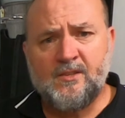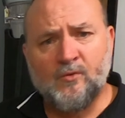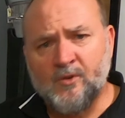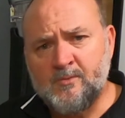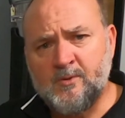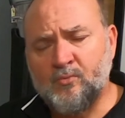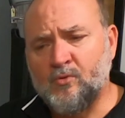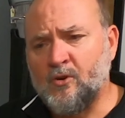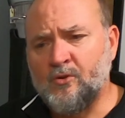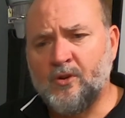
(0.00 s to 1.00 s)
your recipe
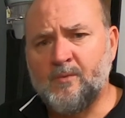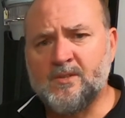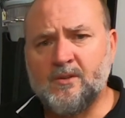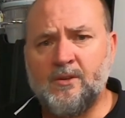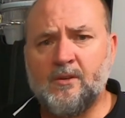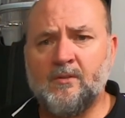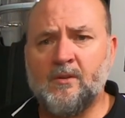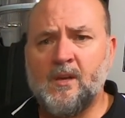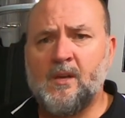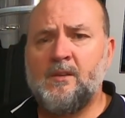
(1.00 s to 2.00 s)
program so you
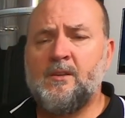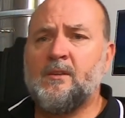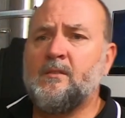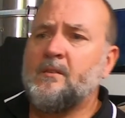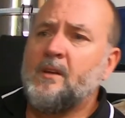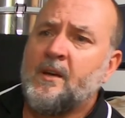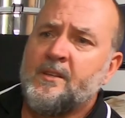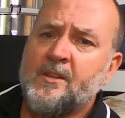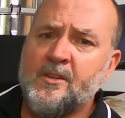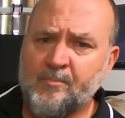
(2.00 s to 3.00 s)
know
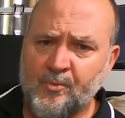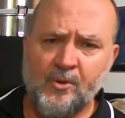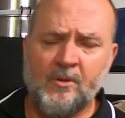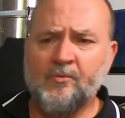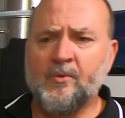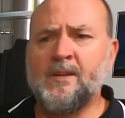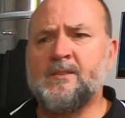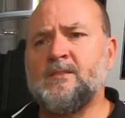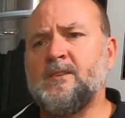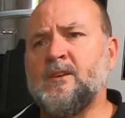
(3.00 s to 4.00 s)
your boiler
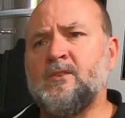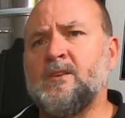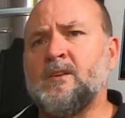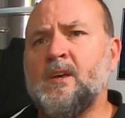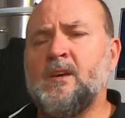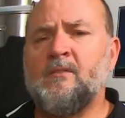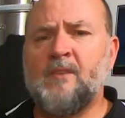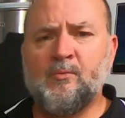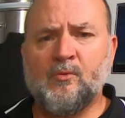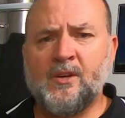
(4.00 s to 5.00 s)
freights, you know your
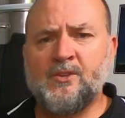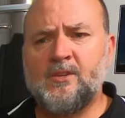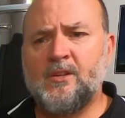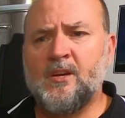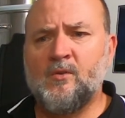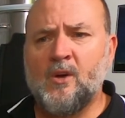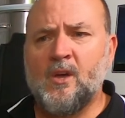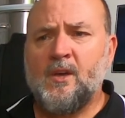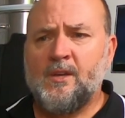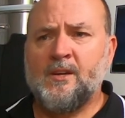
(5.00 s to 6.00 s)
evaporation, you know
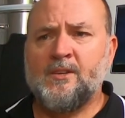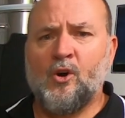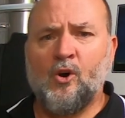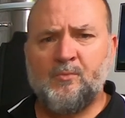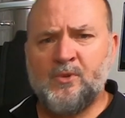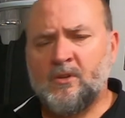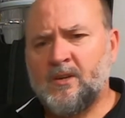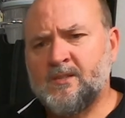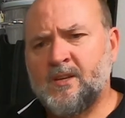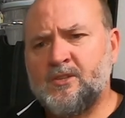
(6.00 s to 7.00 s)
your hop
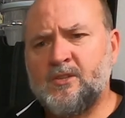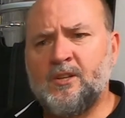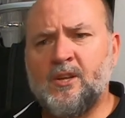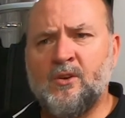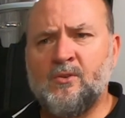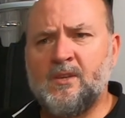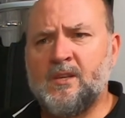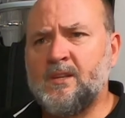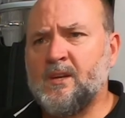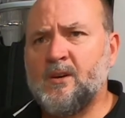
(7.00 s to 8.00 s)
utilization, you know
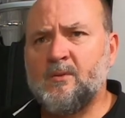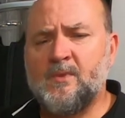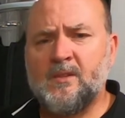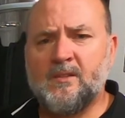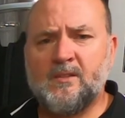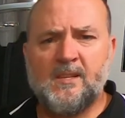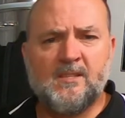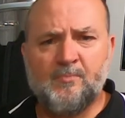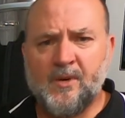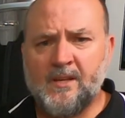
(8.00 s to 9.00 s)
the dead
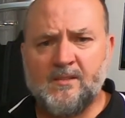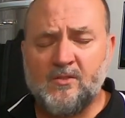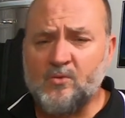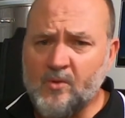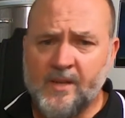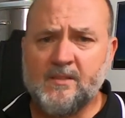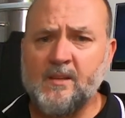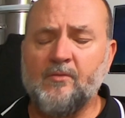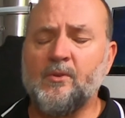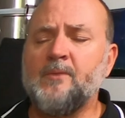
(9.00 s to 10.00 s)
space and all that
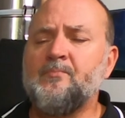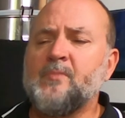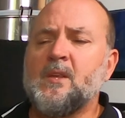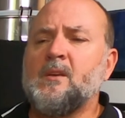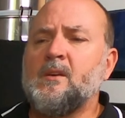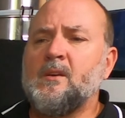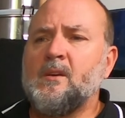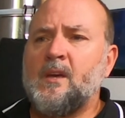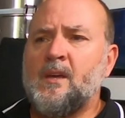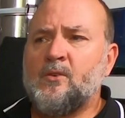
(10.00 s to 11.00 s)
stuff, right?
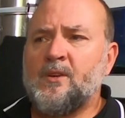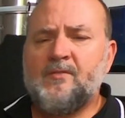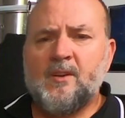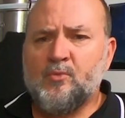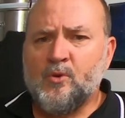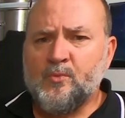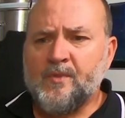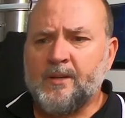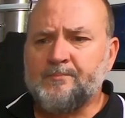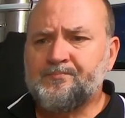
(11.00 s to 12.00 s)
And I never had a problem
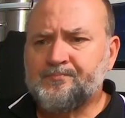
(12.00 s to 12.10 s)
with that.